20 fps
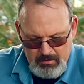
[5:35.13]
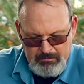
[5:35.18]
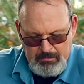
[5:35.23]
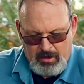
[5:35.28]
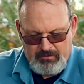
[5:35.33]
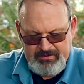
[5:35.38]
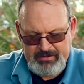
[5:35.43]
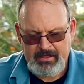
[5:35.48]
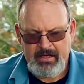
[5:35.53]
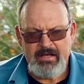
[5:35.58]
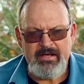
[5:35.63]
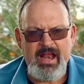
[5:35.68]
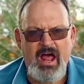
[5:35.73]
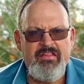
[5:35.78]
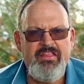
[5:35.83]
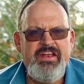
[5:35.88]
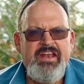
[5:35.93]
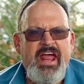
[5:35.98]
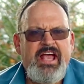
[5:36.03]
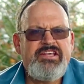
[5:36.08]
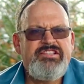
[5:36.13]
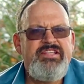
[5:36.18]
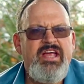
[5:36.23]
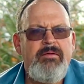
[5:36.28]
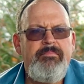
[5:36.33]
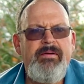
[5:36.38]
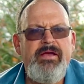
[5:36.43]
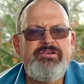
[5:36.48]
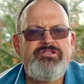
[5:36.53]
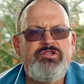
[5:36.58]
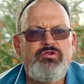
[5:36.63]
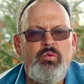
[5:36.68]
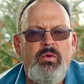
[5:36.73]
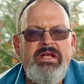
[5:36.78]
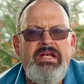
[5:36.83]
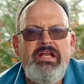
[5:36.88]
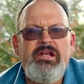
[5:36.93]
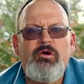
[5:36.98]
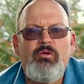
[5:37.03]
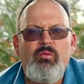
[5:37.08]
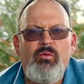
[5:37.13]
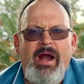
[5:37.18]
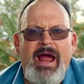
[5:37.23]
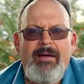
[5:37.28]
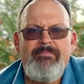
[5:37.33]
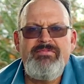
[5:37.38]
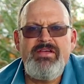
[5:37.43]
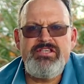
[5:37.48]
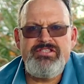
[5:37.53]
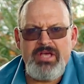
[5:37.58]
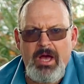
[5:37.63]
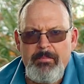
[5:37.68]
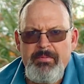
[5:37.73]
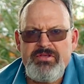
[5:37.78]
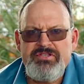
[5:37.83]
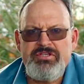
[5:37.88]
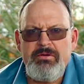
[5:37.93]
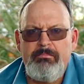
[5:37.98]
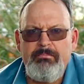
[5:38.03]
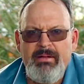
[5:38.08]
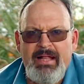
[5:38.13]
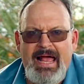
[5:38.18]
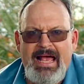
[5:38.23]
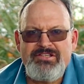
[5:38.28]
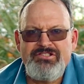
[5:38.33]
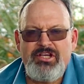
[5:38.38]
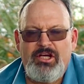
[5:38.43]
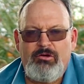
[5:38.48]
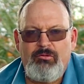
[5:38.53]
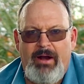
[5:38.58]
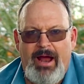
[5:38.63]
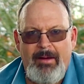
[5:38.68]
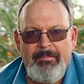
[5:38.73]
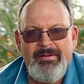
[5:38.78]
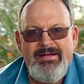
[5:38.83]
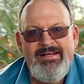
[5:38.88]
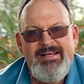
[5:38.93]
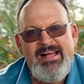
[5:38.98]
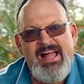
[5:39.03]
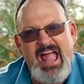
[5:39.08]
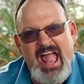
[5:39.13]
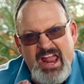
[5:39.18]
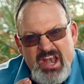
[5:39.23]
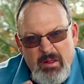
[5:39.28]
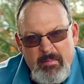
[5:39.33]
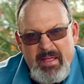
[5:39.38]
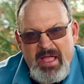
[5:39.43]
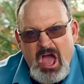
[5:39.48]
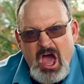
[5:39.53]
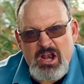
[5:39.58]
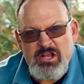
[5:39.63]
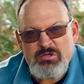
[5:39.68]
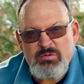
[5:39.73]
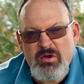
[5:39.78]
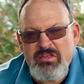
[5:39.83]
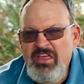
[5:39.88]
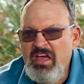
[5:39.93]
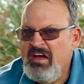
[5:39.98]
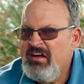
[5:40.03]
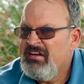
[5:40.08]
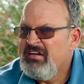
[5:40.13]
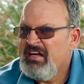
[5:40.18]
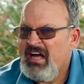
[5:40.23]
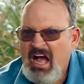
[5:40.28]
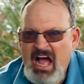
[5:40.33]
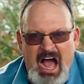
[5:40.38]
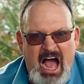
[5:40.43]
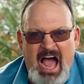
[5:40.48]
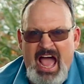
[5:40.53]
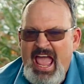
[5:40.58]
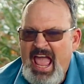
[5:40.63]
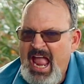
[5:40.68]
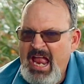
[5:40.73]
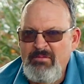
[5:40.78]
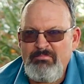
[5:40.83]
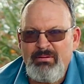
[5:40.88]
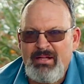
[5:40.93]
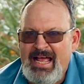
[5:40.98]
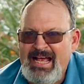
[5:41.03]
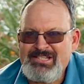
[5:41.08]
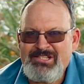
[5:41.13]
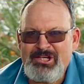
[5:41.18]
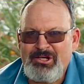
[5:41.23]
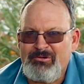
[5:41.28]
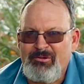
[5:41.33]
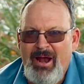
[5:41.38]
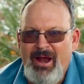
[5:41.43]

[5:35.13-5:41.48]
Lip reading: Perfect. Now the next step is we need to wrap this up in some plastic wrap. And to be honest with you, I hate plastic